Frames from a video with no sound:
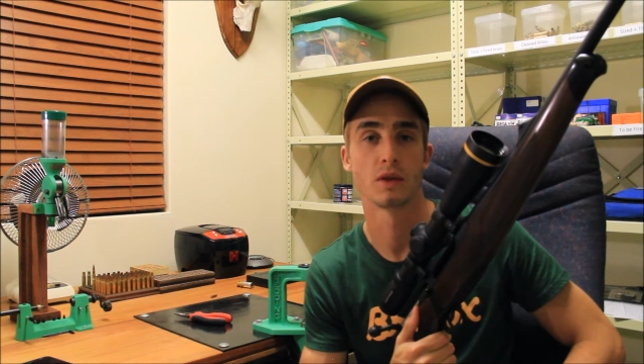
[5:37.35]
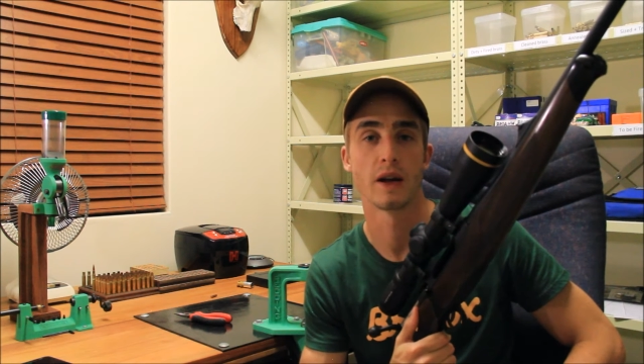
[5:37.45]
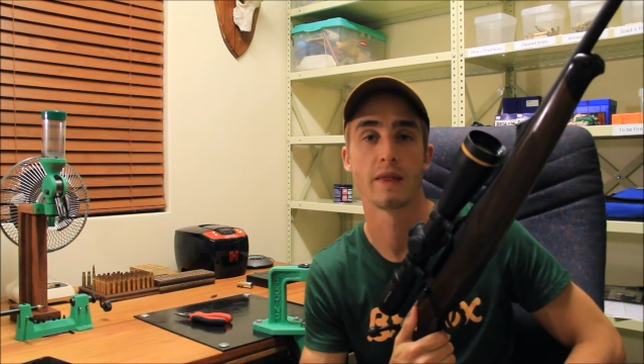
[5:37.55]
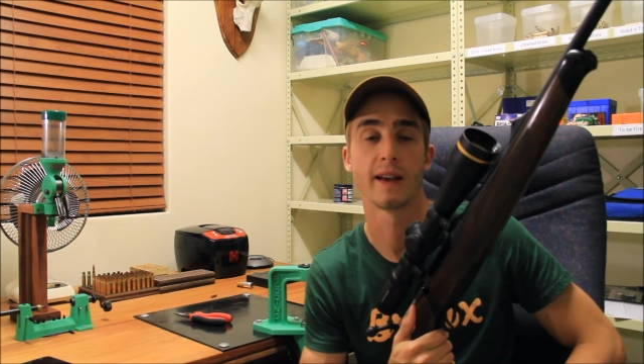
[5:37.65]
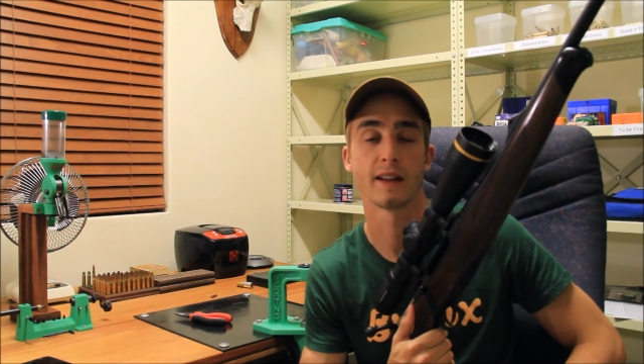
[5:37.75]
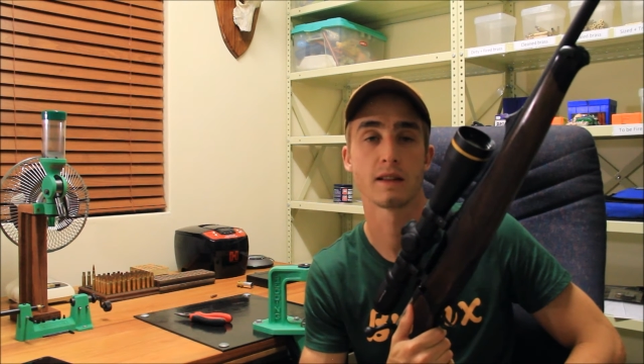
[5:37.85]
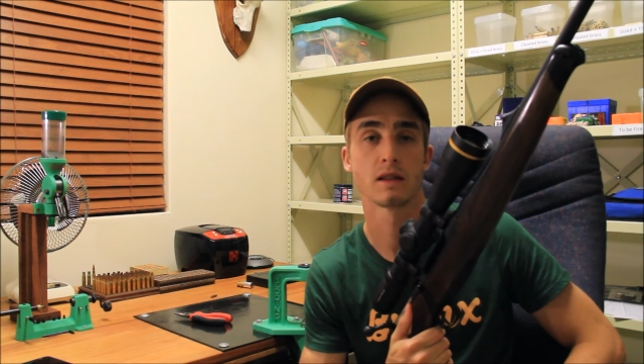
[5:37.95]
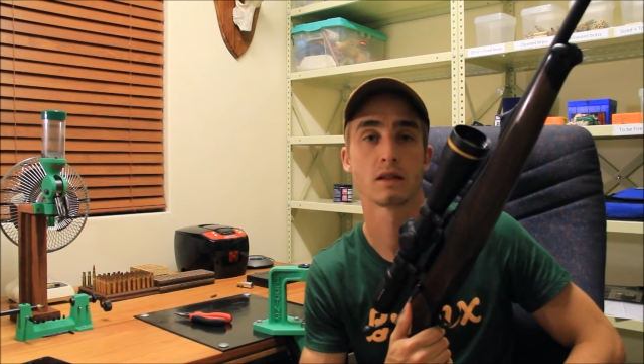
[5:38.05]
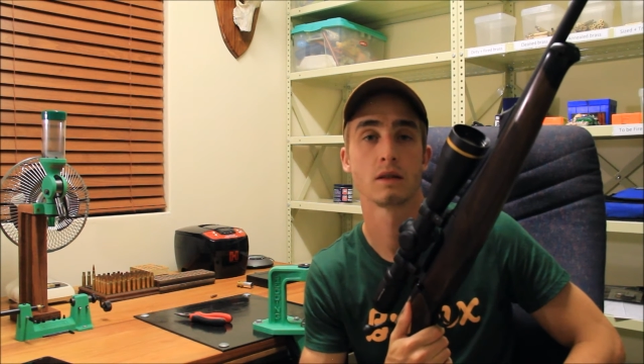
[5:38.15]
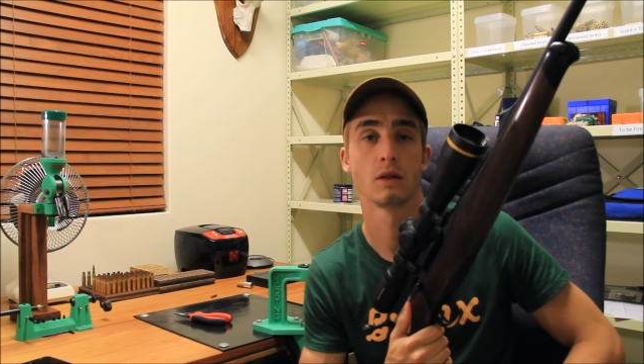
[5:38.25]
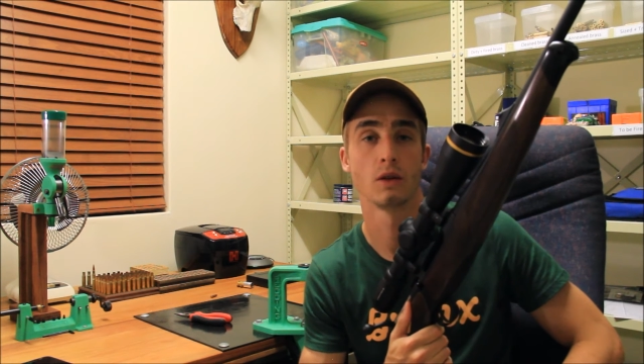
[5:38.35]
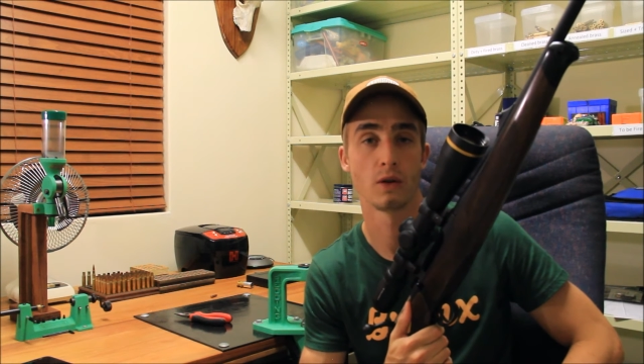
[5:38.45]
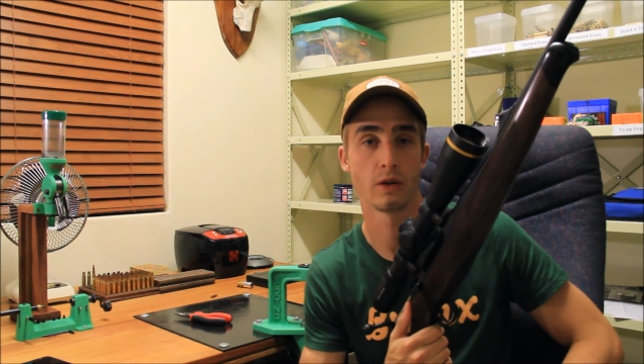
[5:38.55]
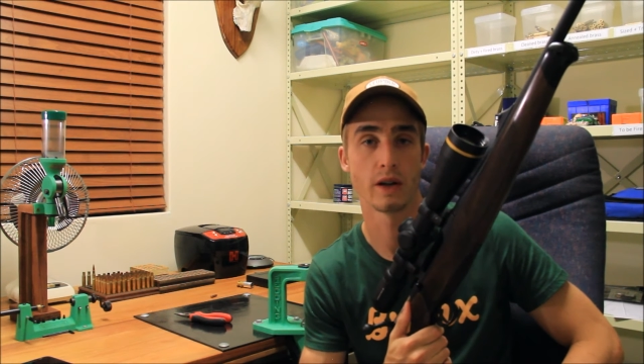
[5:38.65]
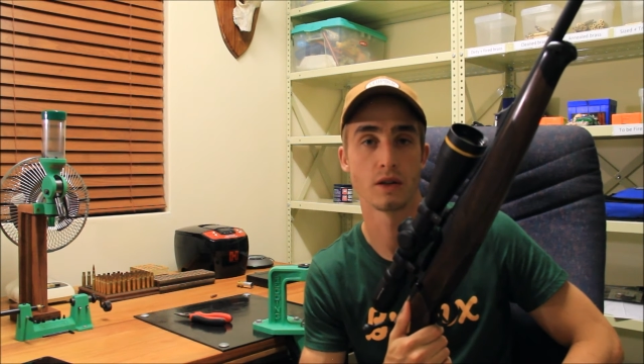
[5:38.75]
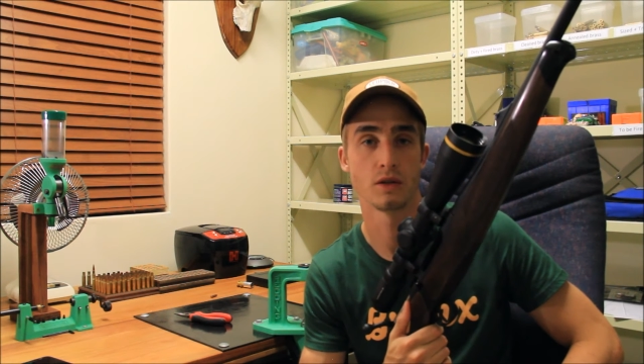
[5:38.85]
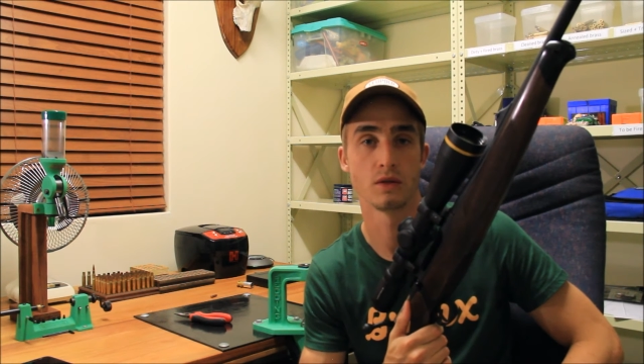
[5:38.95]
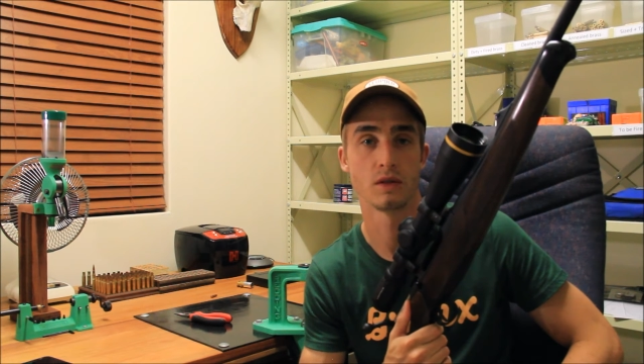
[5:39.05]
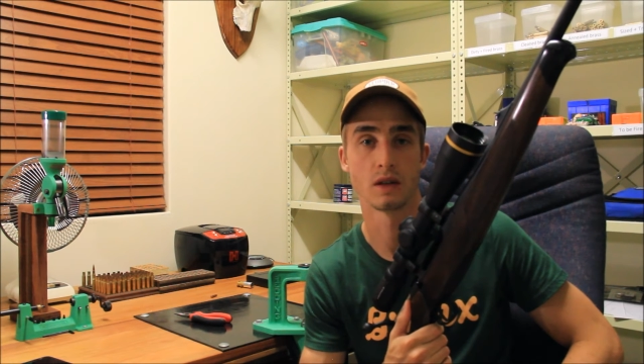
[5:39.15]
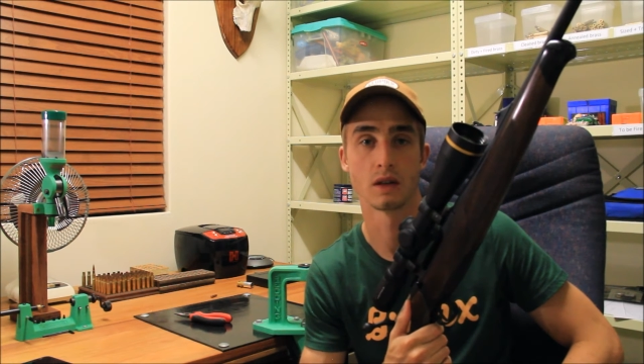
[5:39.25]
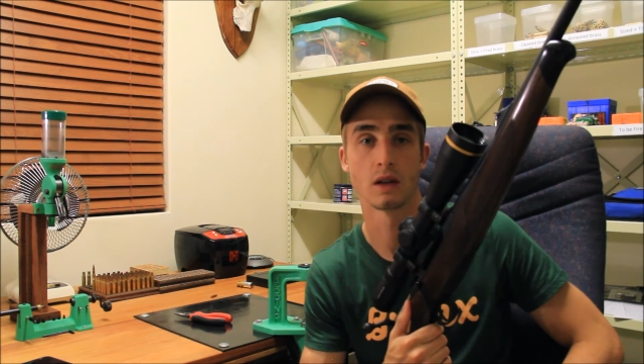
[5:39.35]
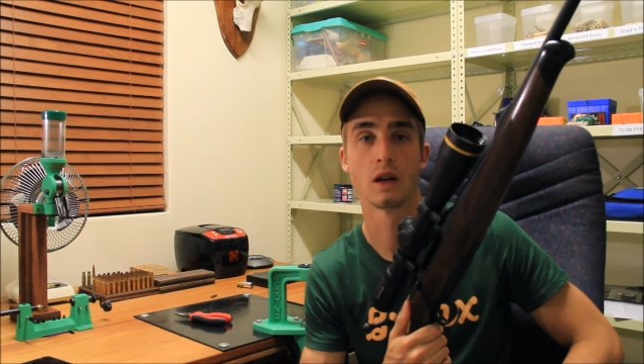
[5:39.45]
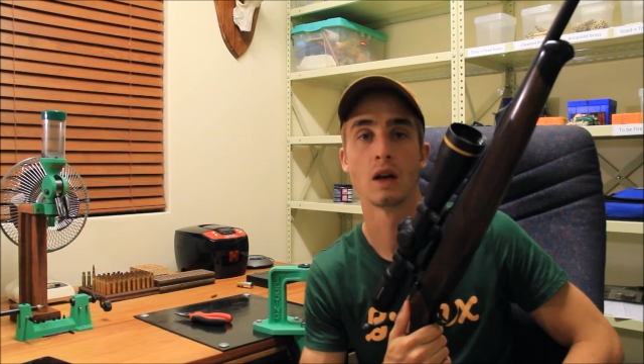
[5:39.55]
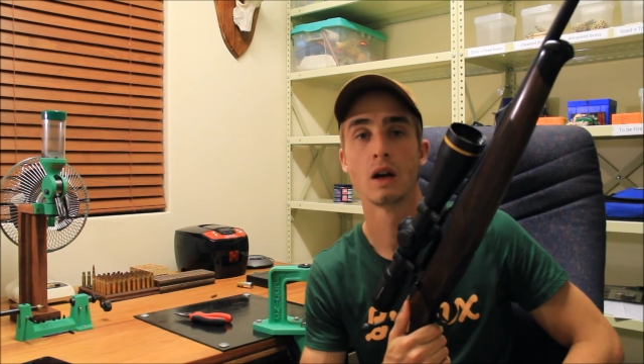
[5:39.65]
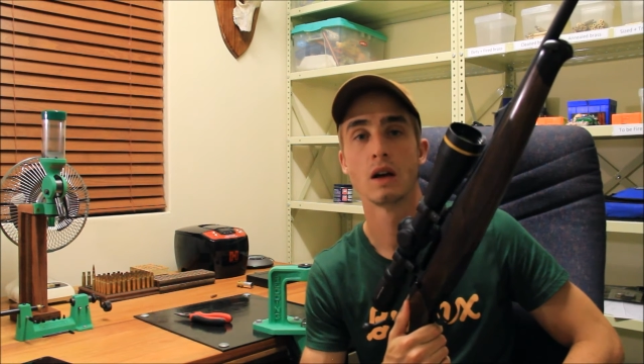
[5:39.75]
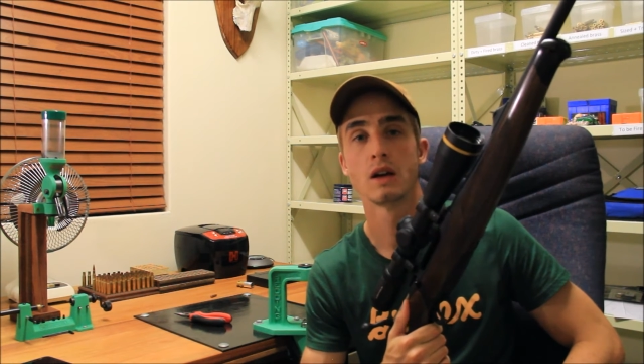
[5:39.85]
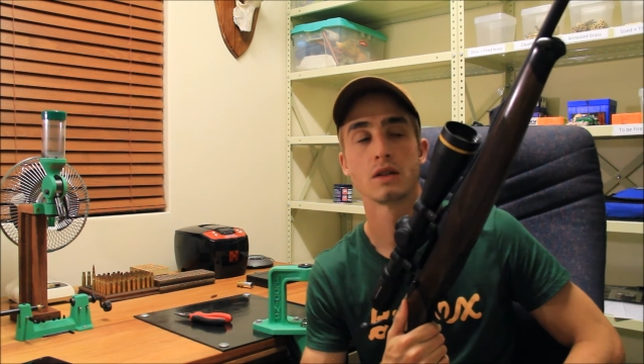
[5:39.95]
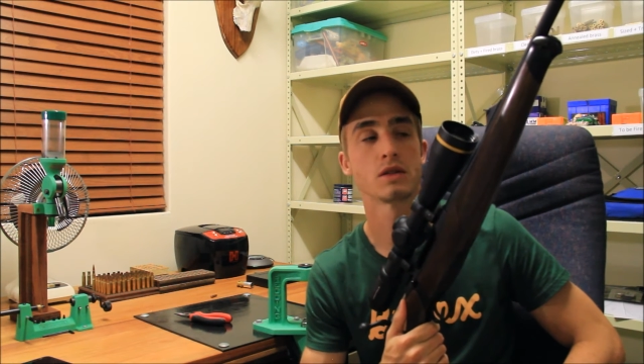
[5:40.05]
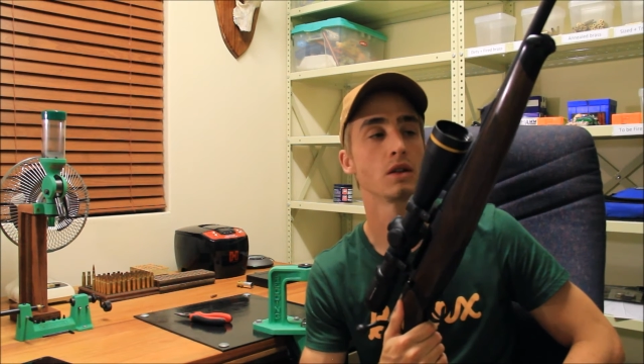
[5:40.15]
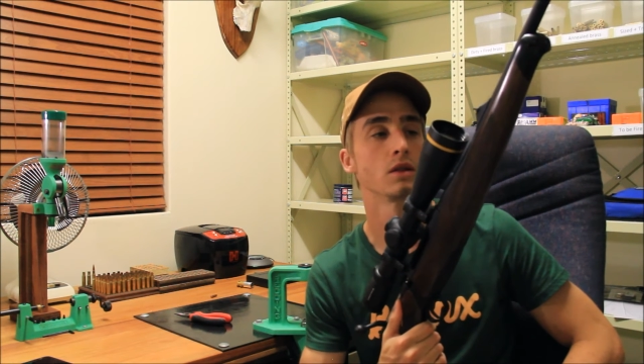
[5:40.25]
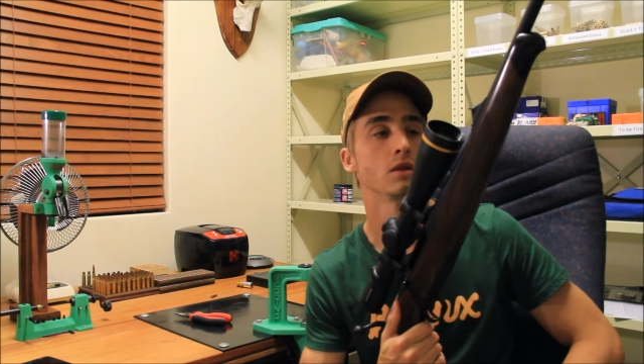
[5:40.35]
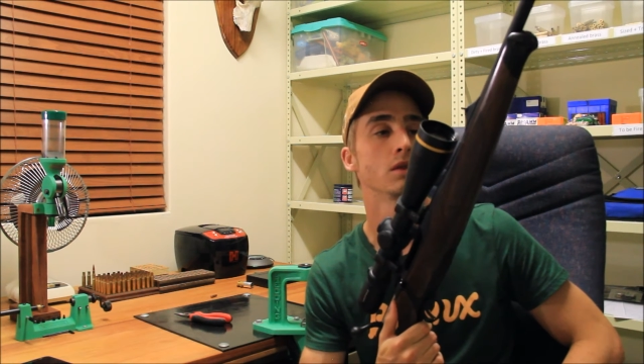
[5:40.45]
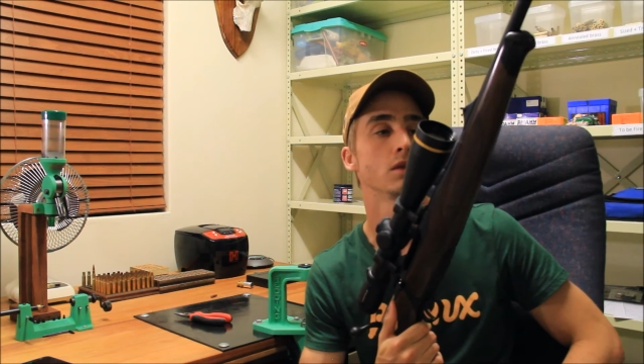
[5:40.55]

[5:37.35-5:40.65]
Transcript: and that's long range shooting. So